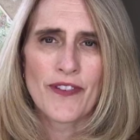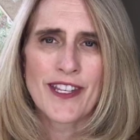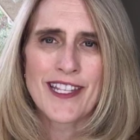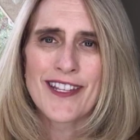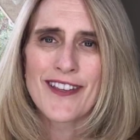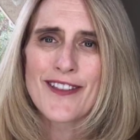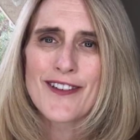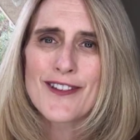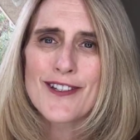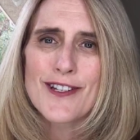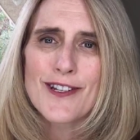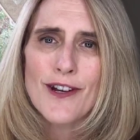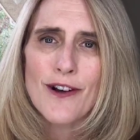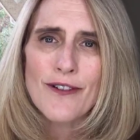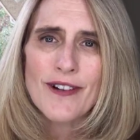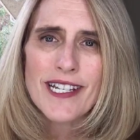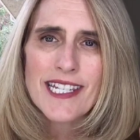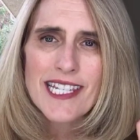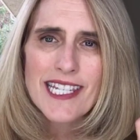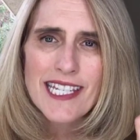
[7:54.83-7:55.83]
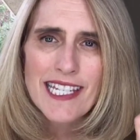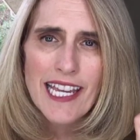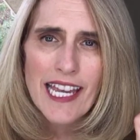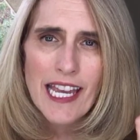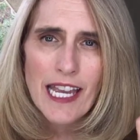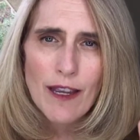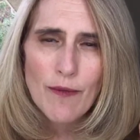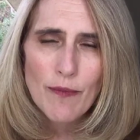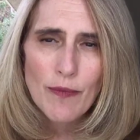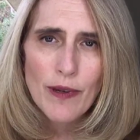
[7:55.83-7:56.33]
So there's no
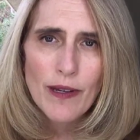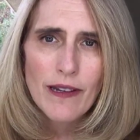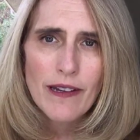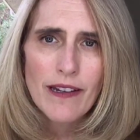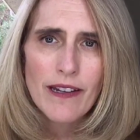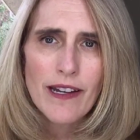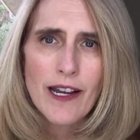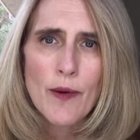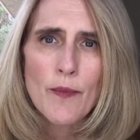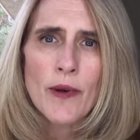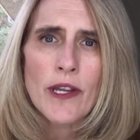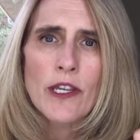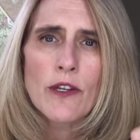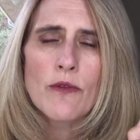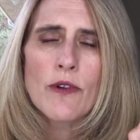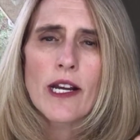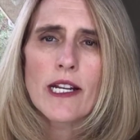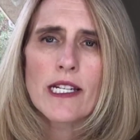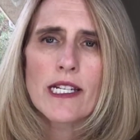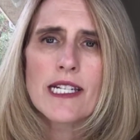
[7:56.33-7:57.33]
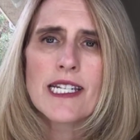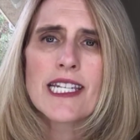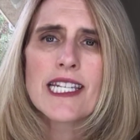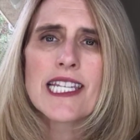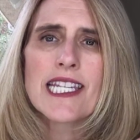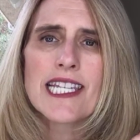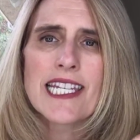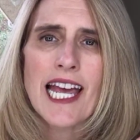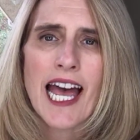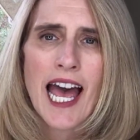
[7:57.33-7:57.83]
escape, but you get to
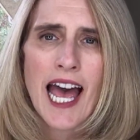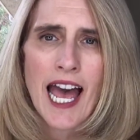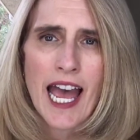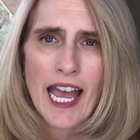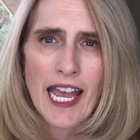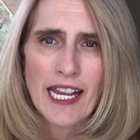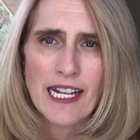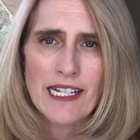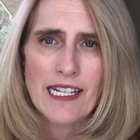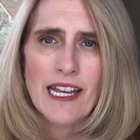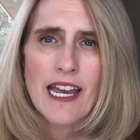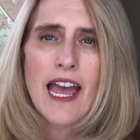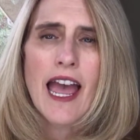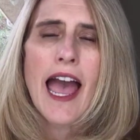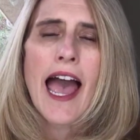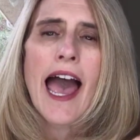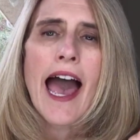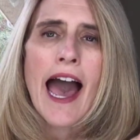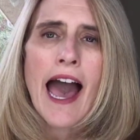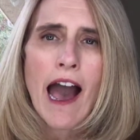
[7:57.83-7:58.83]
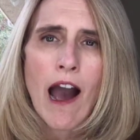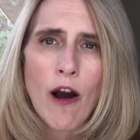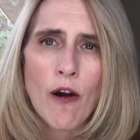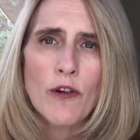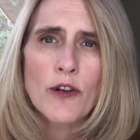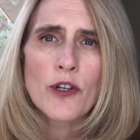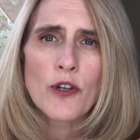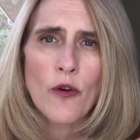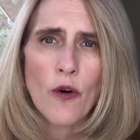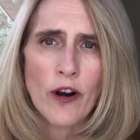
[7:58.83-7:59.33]
decide how
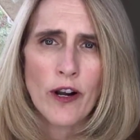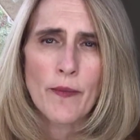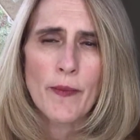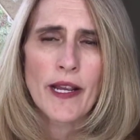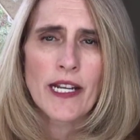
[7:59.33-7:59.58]
you're going to